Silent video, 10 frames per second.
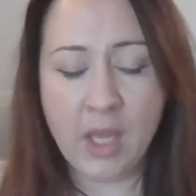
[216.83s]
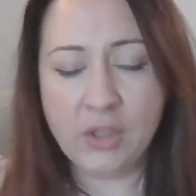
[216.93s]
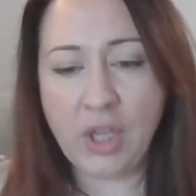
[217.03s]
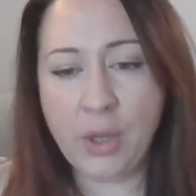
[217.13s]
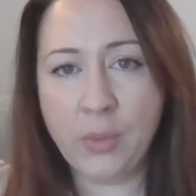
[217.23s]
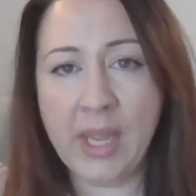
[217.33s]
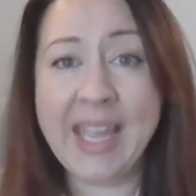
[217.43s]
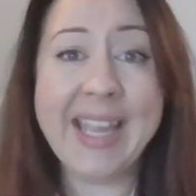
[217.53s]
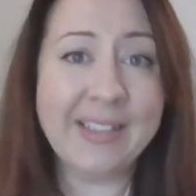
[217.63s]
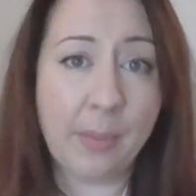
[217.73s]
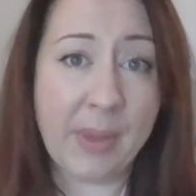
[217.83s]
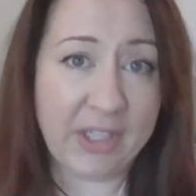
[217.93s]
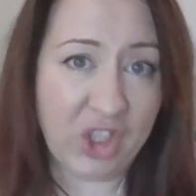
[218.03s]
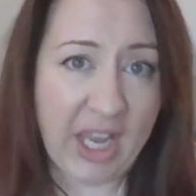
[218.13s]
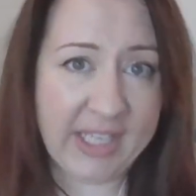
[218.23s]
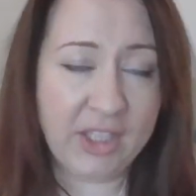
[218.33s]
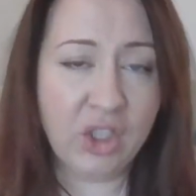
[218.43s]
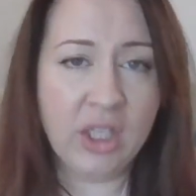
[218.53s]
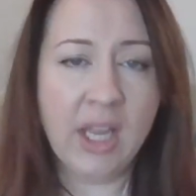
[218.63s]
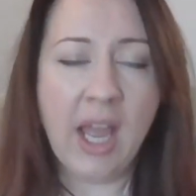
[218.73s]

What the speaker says: So it is a big change,